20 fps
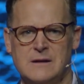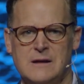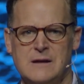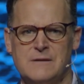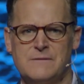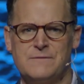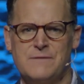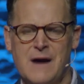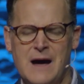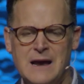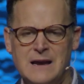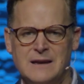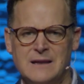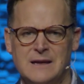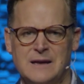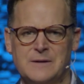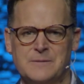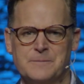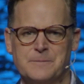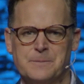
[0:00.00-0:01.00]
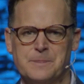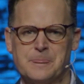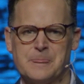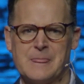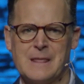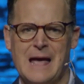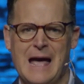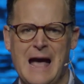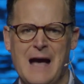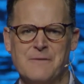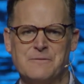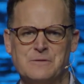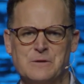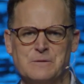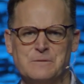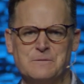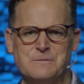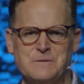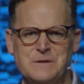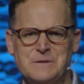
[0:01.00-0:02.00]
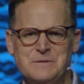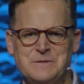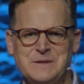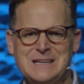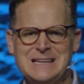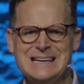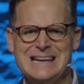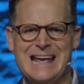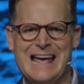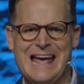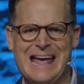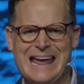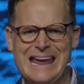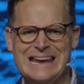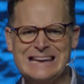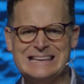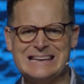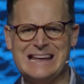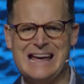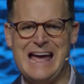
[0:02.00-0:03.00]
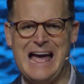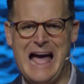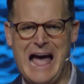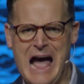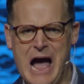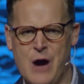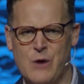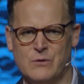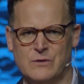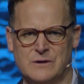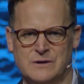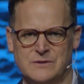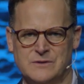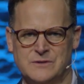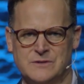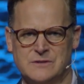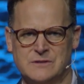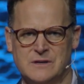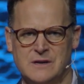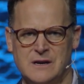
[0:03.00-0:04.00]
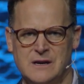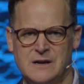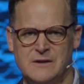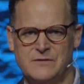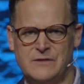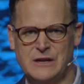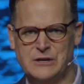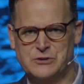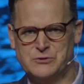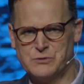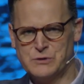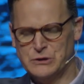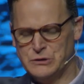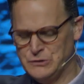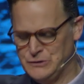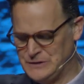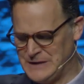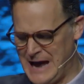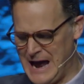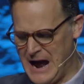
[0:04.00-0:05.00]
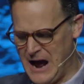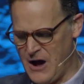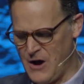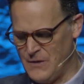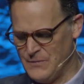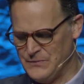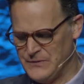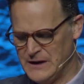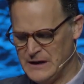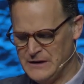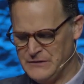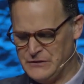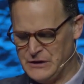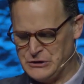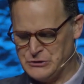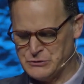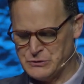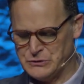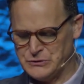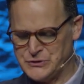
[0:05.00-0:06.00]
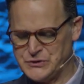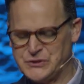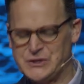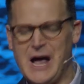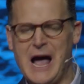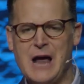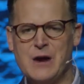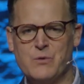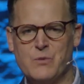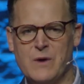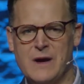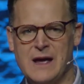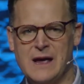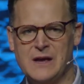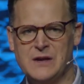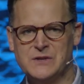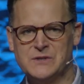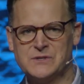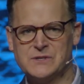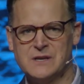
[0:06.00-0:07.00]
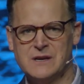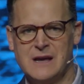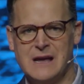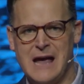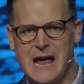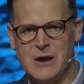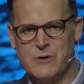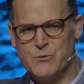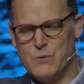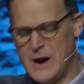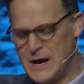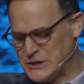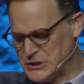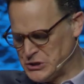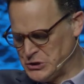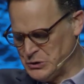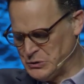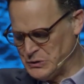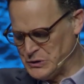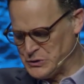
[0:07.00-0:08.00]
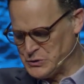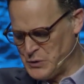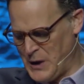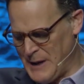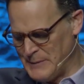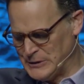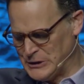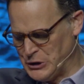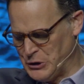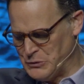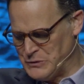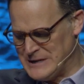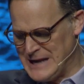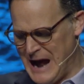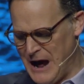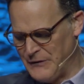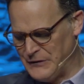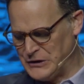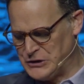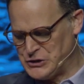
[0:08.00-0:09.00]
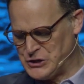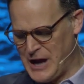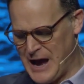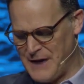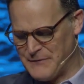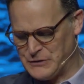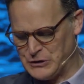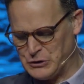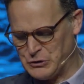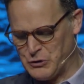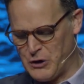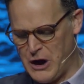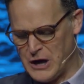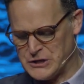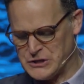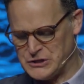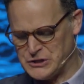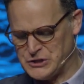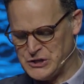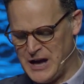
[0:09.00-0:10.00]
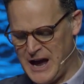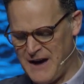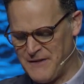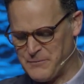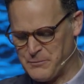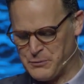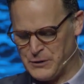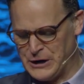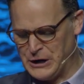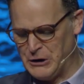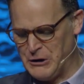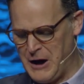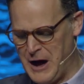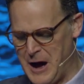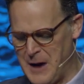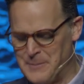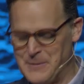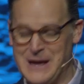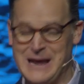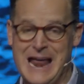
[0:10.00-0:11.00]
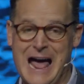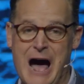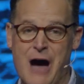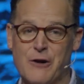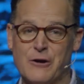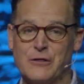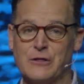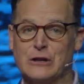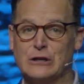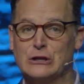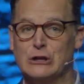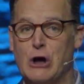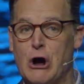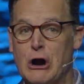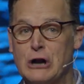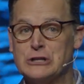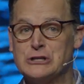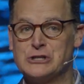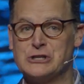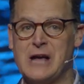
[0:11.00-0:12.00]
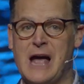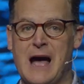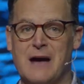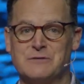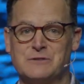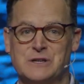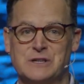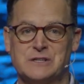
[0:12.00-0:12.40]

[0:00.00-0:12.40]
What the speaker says: Finally, after 58 hours, they drill down, they drill sideways. A rescuer is able to go down the shaft, across the shaft, bring her up and out of the large shaft.